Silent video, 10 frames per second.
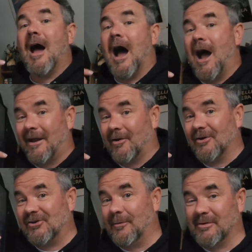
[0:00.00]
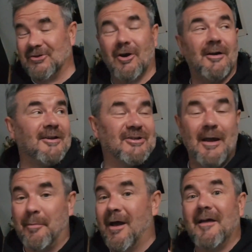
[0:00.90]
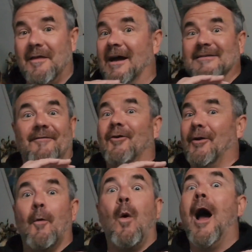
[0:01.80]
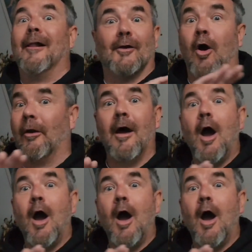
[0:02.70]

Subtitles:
I got a triple chocolate chip. That's fucking well gone.